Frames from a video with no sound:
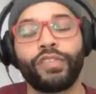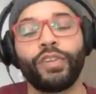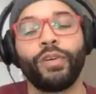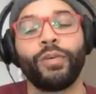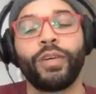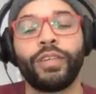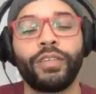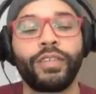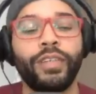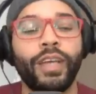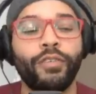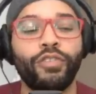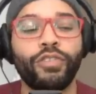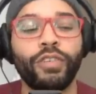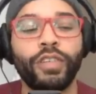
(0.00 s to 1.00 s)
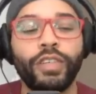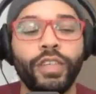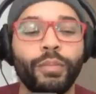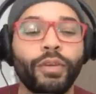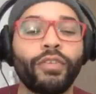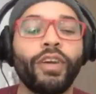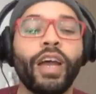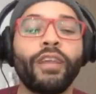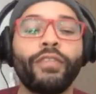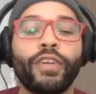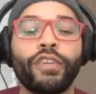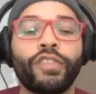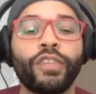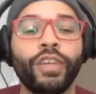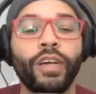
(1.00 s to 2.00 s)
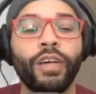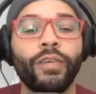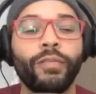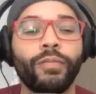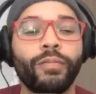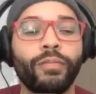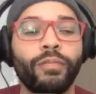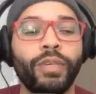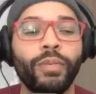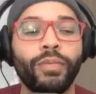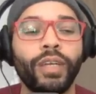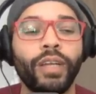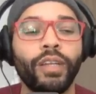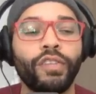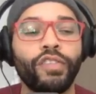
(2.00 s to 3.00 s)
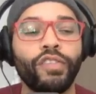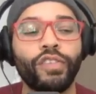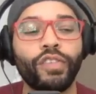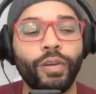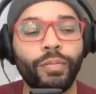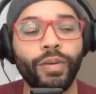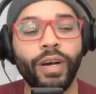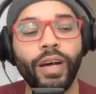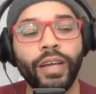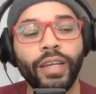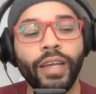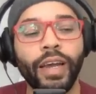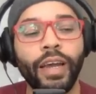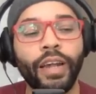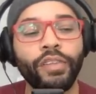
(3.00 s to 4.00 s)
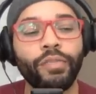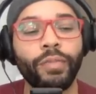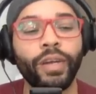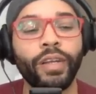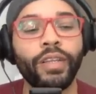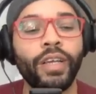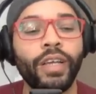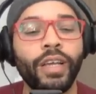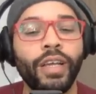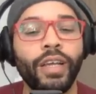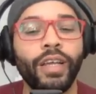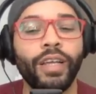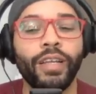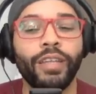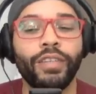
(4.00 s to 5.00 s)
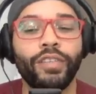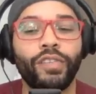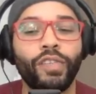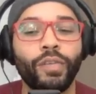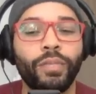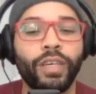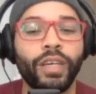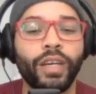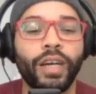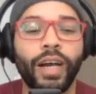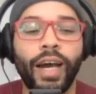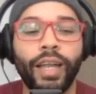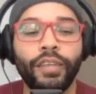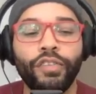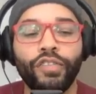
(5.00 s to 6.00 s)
so not sure the demographics of people that listen to your podcast, but to be a college